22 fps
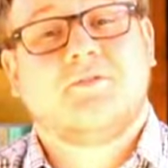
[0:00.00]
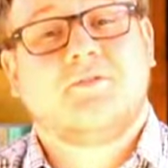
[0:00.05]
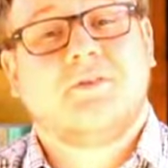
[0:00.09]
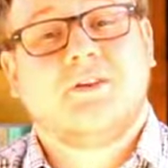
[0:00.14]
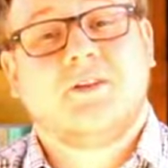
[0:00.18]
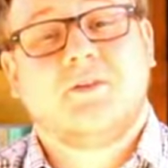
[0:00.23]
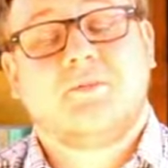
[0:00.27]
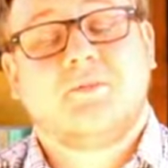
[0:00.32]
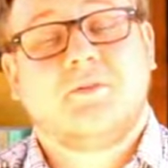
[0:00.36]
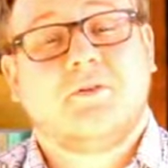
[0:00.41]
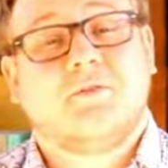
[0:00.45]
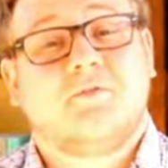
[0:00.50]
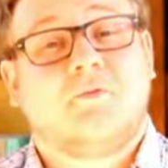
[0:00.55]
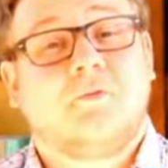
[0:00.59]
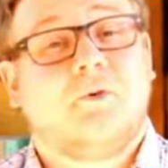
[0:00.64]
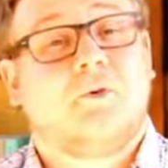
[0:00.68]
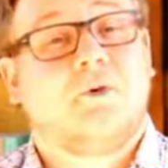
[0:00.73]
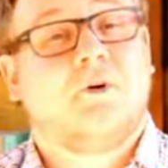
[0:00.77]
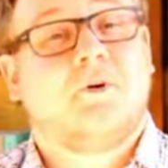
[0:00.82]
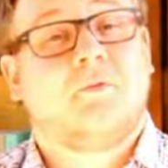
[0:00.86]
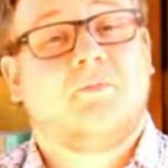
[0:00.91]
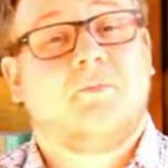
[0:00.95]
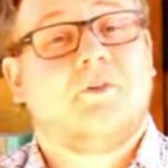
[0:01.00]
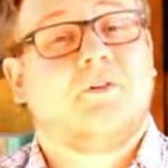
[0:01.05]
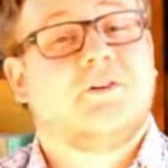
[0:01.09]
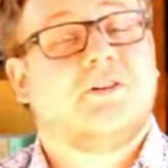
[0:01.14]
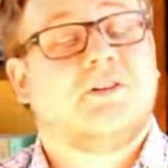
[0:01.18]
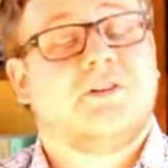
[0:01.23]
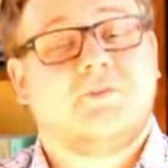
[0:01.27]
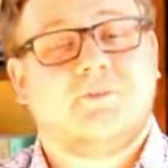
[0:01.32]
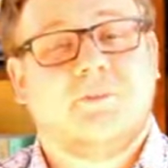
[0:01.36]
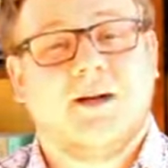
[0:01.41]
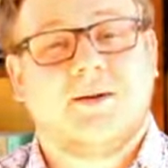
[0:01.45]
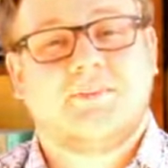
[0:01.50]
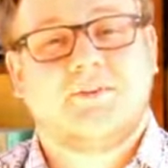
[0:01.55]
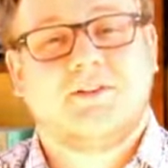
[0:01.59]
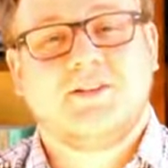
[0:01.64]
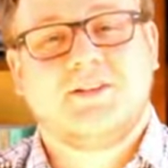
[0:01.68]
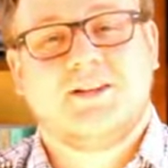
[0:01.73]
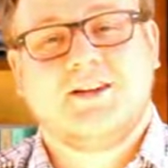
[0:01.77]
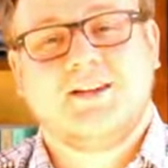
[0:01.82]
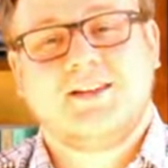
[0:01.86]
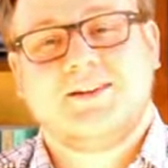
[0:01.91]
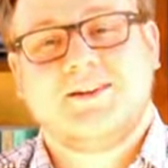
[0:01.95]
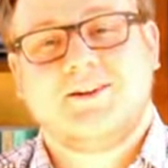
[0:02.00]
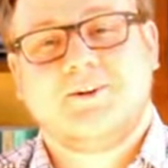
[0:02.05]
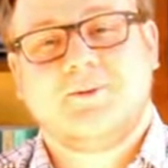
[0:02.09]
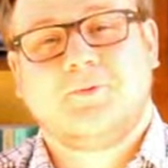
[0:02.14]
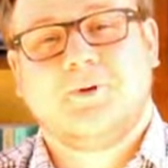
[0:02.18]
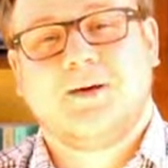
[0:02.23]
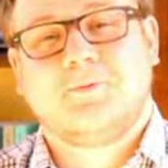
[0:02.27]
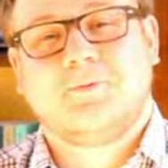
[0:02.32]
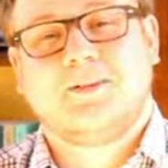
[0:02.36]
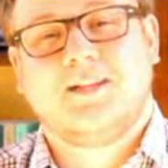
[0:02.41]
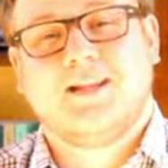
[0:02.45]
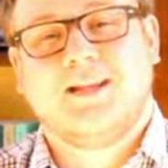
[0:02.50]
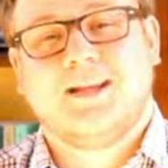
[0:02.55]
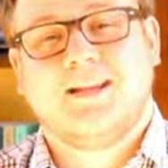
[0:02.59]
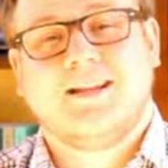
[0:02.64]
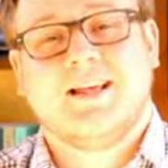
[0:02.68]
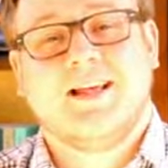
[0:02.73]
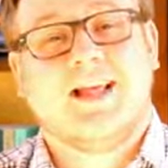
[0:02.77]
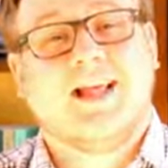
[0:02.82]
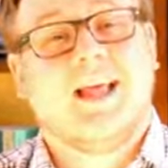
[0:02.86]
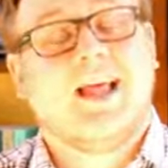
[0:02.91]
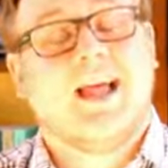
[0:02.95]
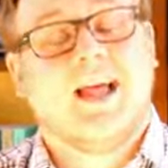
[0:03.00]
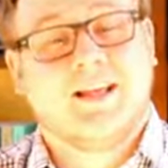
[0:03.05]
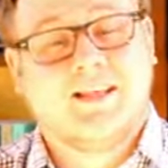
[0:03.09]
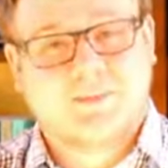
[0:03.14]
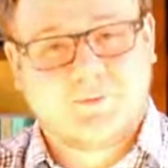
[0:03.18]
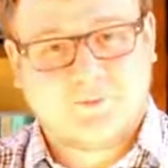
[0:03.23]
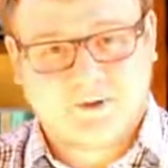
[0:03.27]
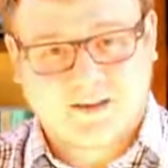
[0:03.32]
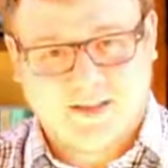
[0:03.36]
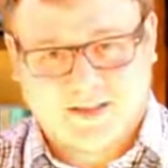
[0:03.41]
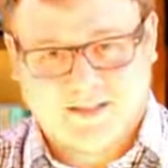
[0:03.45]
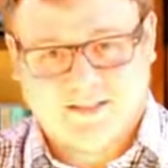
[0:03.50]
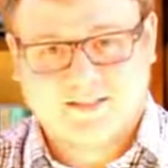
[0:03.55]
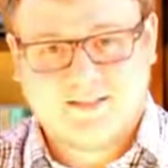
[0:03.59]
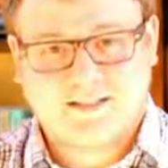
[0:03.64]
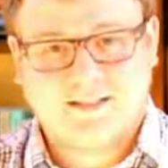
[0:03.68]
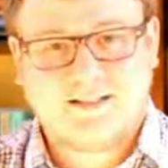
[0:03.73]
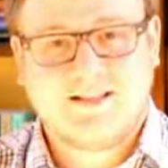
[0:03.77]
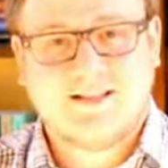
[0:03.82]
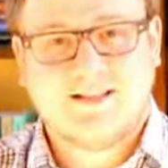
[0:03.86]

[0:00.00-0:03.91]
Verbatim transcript: available for personal Bible study on our website as well.